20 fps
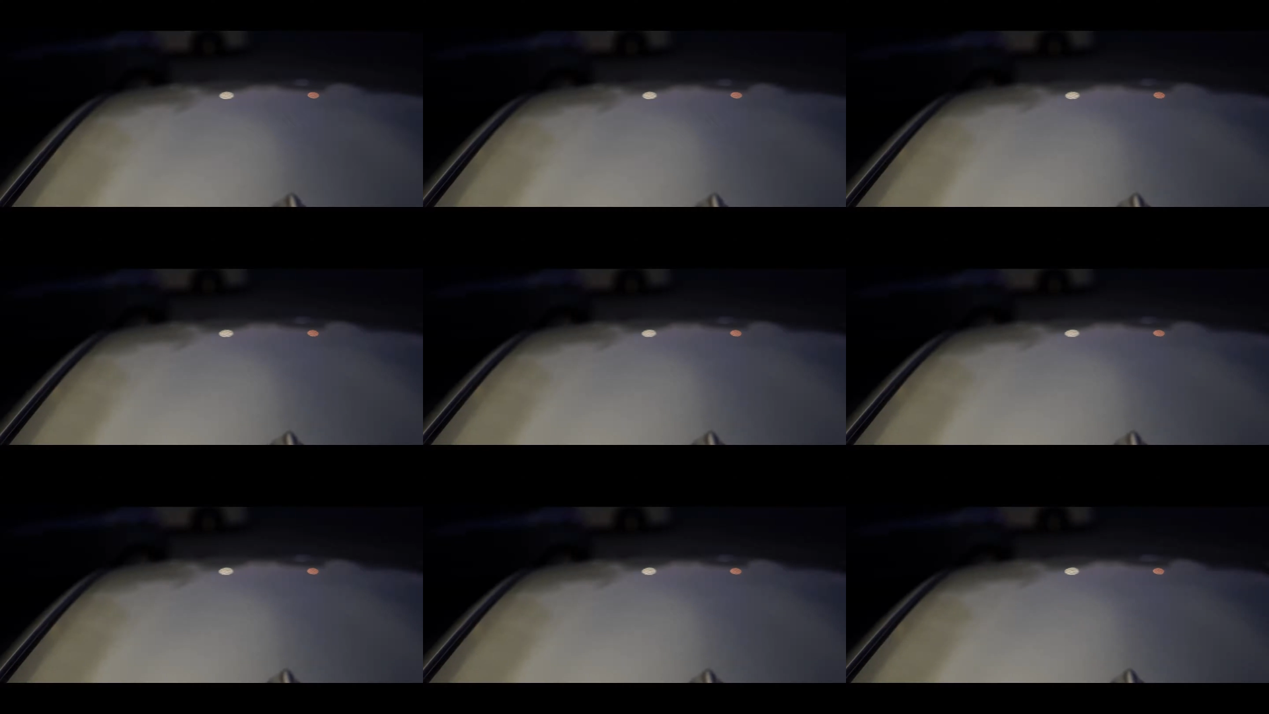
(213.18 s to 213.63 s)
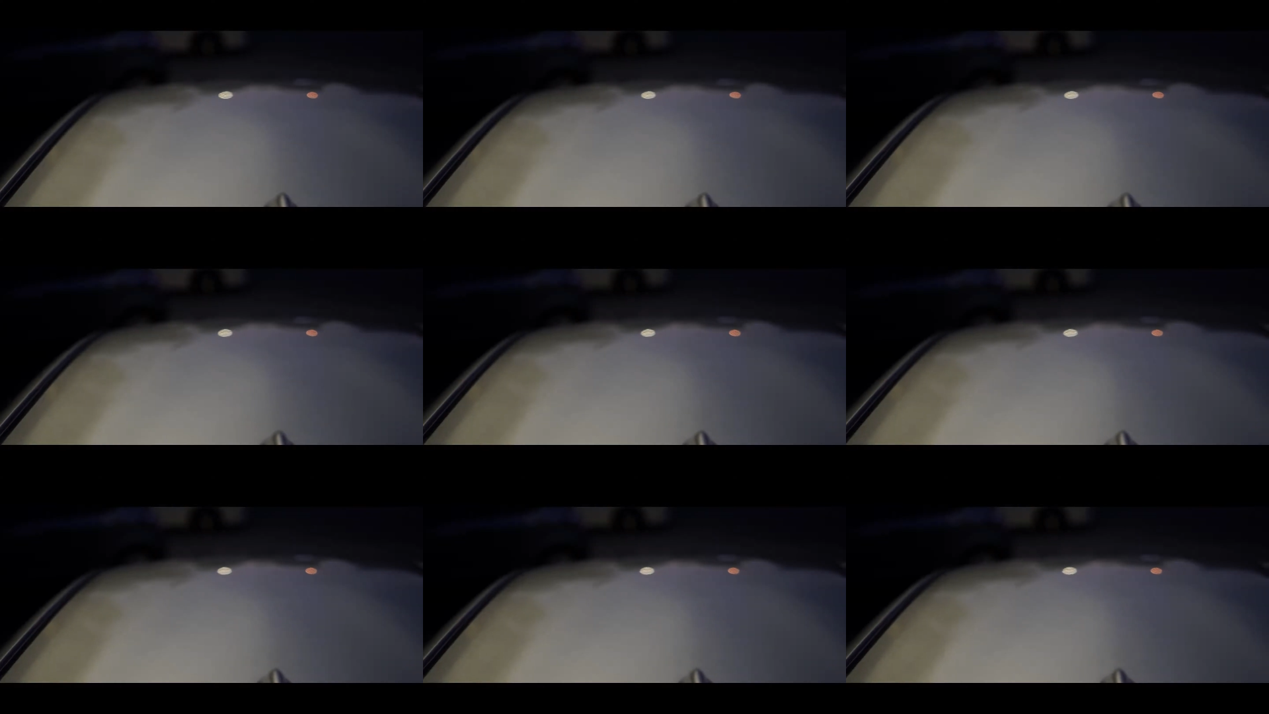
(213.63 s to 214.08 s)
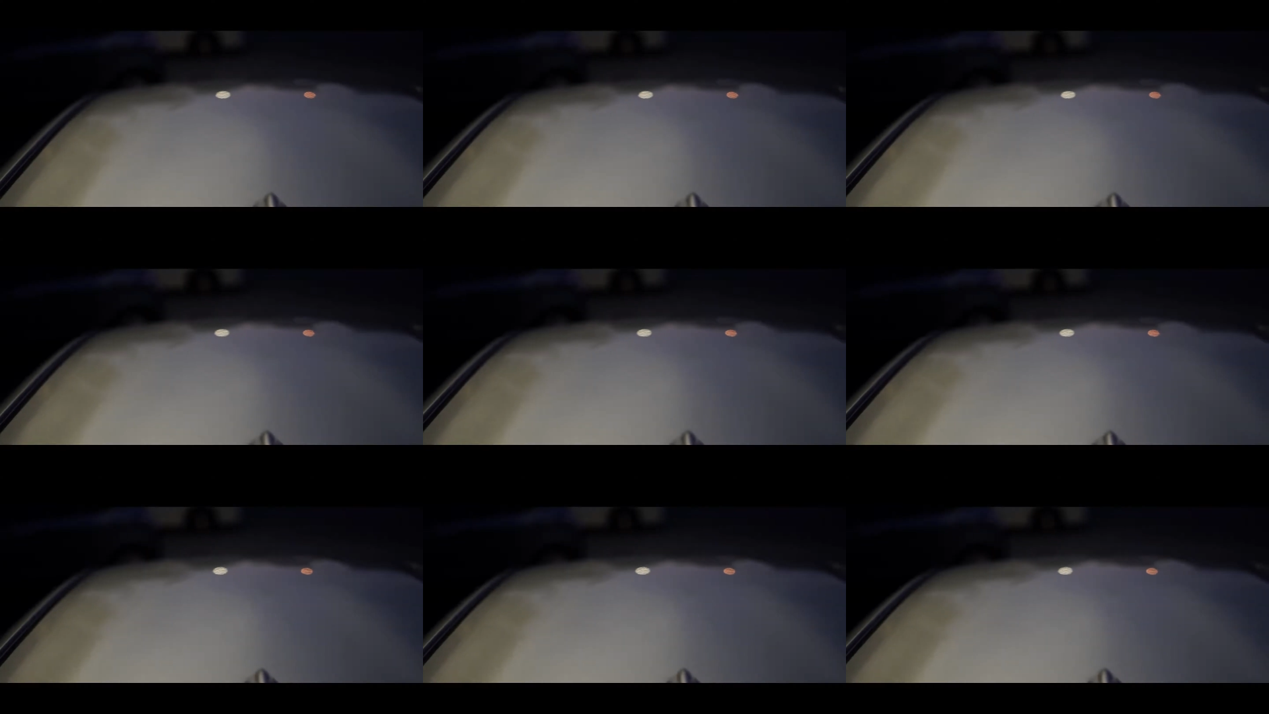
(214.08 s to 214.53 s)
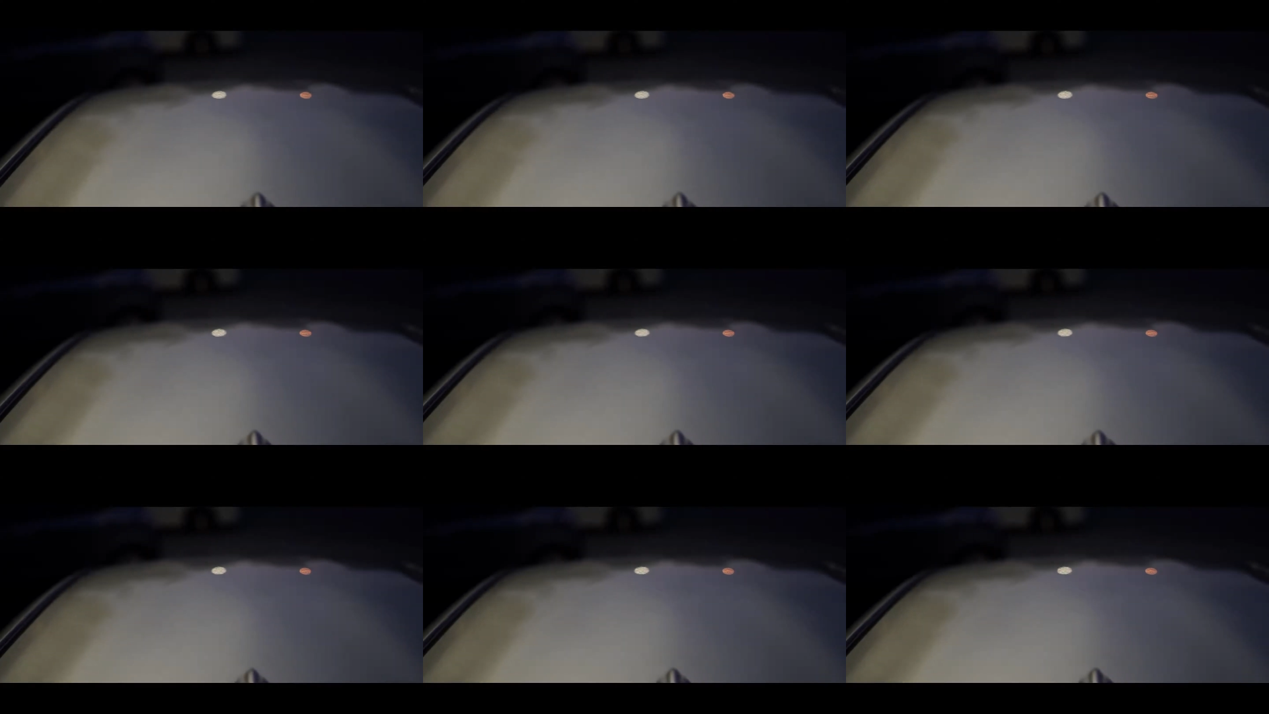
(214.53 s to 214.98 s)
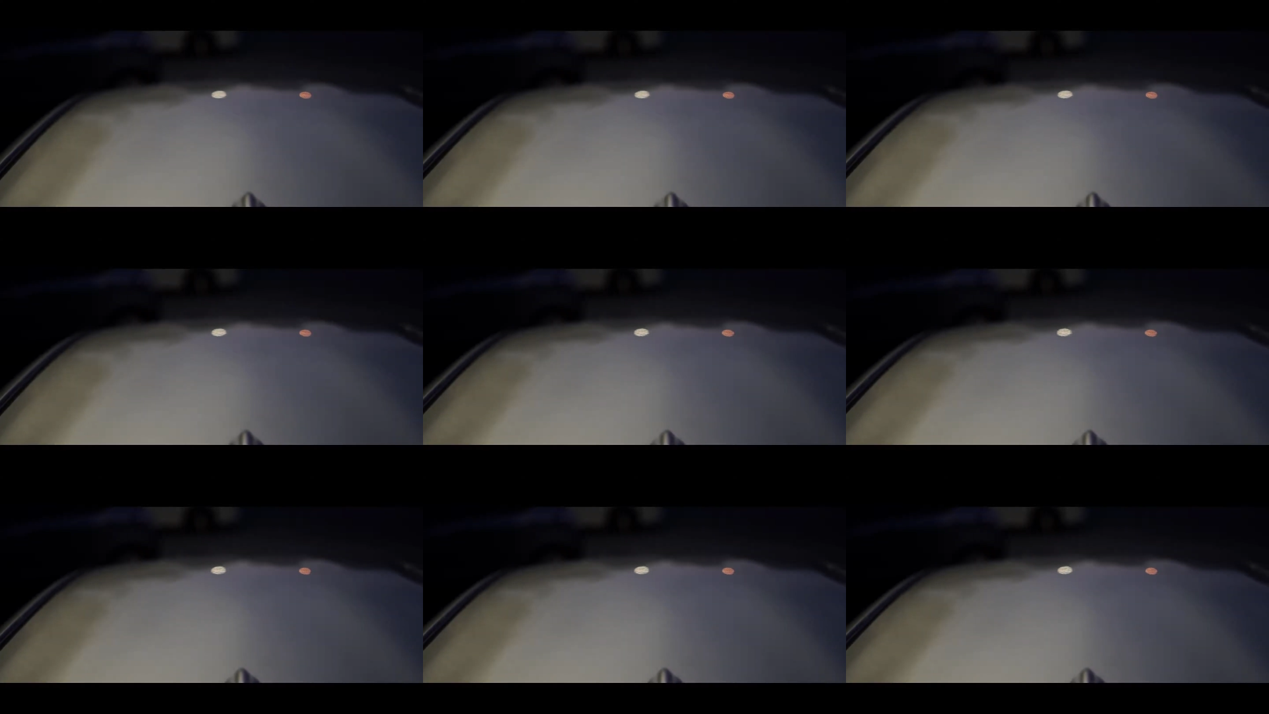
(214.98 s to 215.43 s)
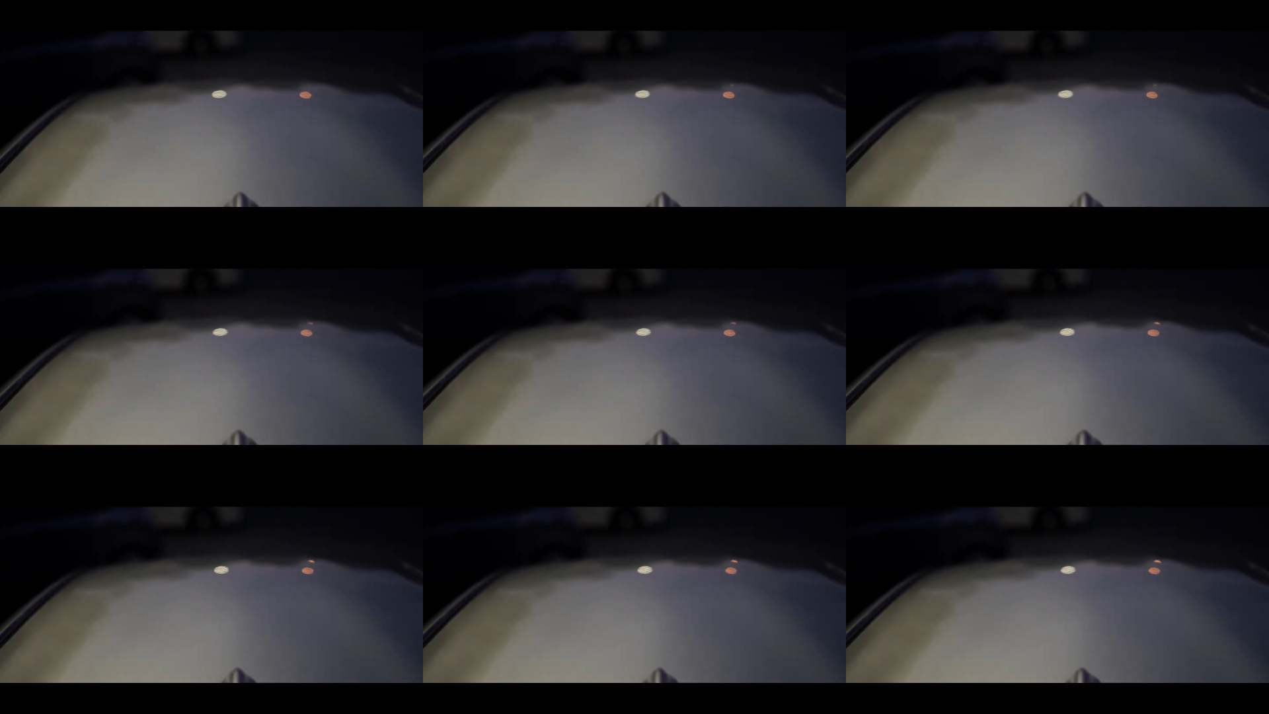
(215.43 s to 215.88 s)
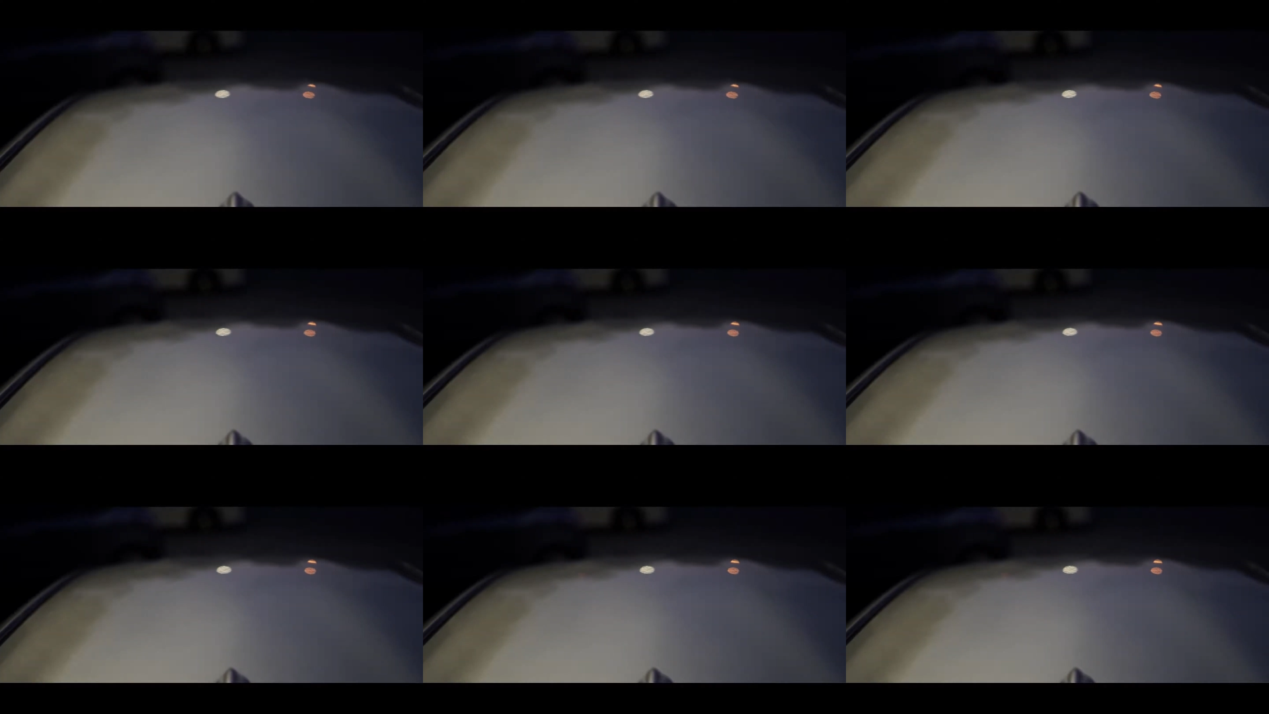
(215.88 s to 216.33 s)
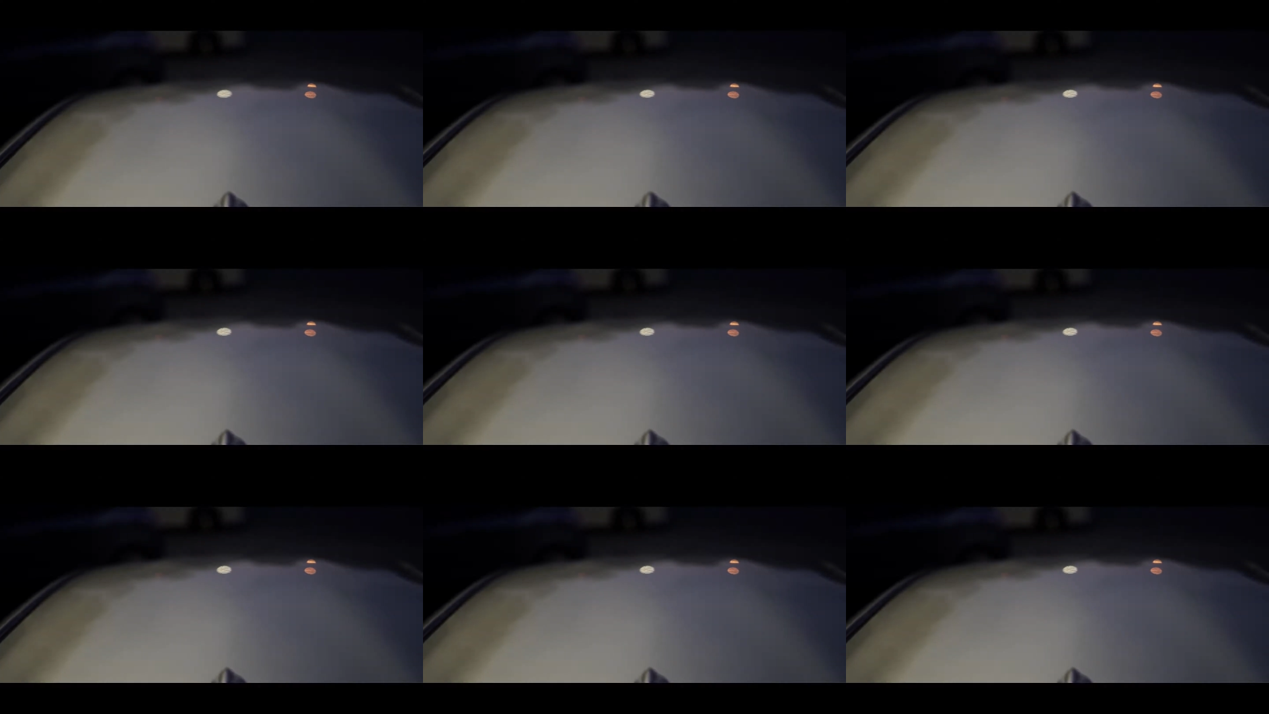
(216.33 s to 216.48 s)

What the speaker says: No face is visible, so there are no lips to read.